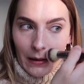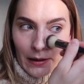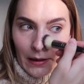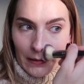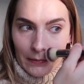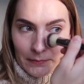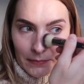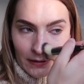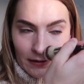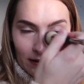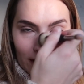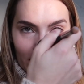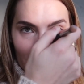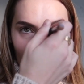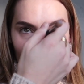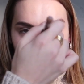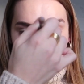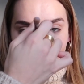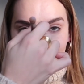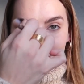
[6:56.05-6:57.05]
I'm a,
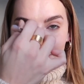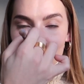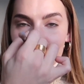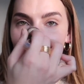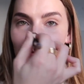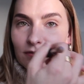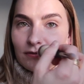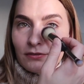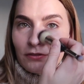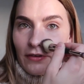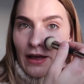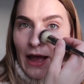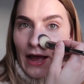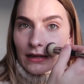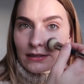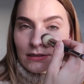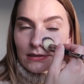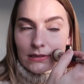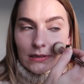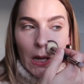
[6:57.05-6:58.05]
like,
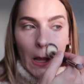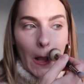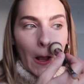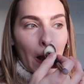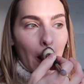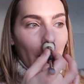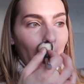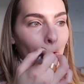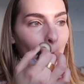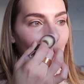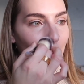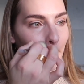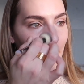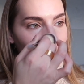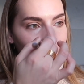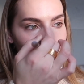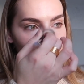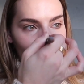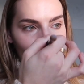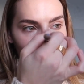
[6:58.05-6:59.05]
fast
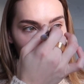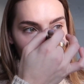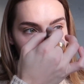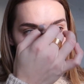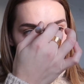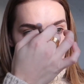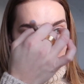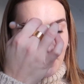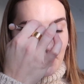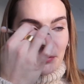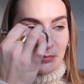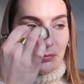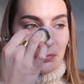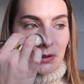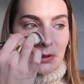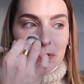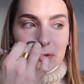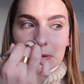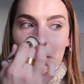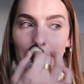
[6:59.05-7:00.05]
makeup
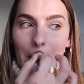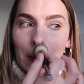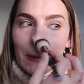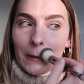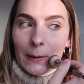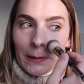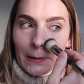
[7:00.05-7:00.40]
person.